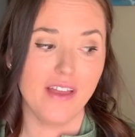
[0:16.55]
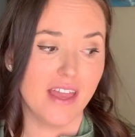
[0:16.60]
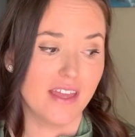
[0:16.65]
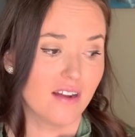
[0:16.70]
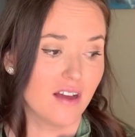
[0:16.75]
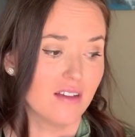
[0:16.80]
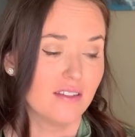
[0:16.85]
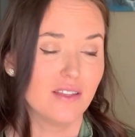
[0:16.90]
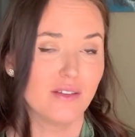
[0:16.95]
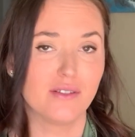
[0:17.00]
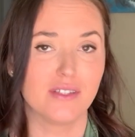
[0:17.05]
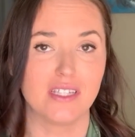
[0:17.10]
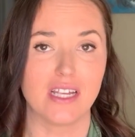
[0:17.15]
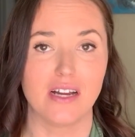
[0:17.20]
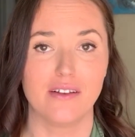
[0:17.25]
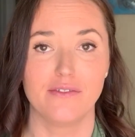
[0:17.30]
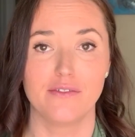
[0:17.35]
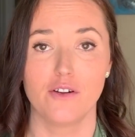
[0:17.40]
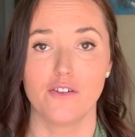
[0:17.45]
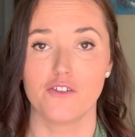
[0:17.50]
and also
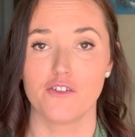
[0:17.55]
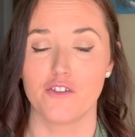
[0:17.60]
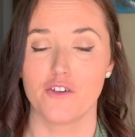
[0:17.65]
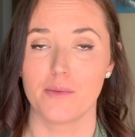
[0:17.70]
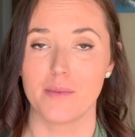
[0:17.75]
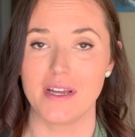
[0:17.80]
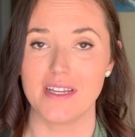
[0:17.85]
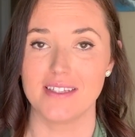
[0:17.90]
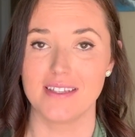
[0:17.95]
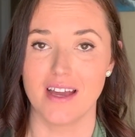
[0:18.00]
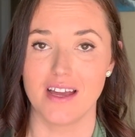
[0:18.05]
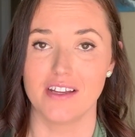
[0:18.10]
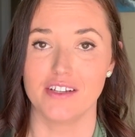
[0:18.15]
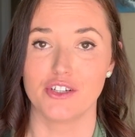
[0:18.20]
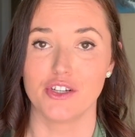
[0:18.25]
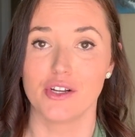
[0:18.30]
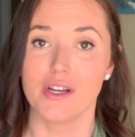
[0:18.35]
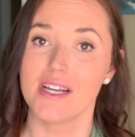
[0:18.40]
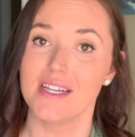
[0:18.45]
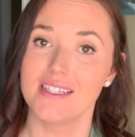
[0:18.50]
stuff for my son
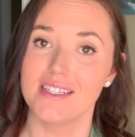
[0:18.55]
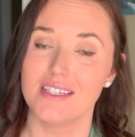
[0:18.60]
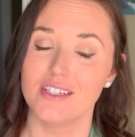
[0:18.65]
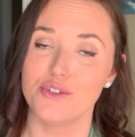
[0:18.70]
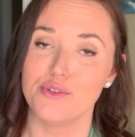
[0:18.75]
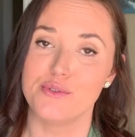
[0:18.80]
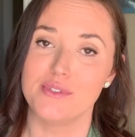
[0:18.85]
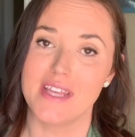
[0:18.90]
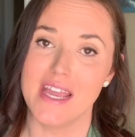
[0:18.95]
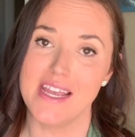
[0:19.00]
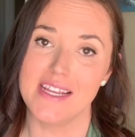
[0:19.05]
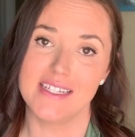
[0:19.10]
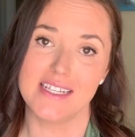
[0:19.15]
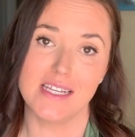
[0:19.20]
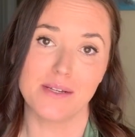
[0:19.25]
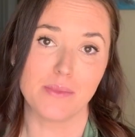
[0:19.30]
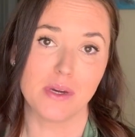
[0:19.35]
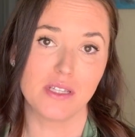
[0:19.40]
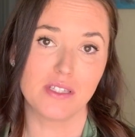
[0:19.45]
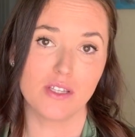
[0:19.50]
Grayson, who's
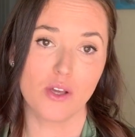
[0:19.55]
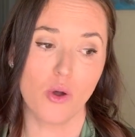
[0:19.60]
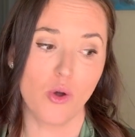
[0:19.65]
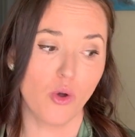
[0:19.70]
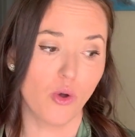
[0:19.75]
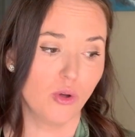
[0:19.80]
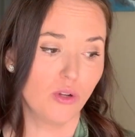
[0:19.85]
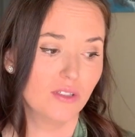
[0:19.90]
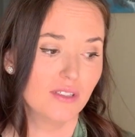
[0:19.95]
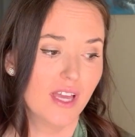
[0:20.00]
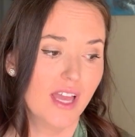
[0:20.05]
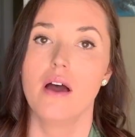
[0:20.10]
18 months old.